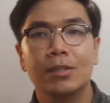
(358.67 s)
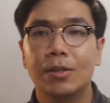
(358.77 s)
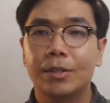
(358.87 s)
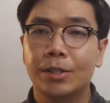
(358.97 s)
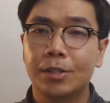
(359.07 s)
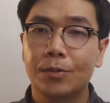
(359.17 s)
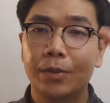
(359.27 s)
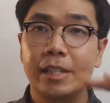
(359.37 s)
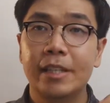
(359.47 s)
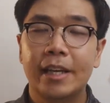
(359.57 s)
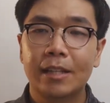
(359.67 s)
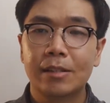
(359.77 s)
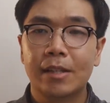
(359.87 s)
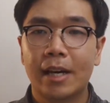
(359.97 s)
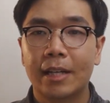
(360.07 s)
it just really gets
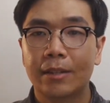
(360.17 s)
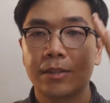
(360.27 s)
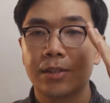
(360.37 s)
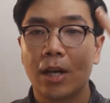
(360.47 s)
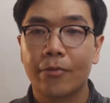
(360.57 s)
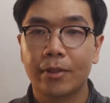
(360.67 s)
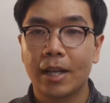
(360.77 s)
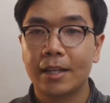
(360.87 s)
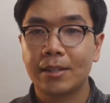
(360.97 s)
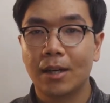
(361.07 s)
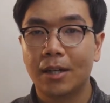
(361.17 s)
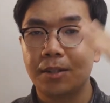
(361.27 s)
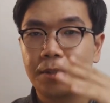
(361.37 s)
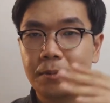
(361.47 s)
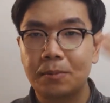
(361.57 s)
that soft light on
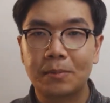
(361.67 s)
you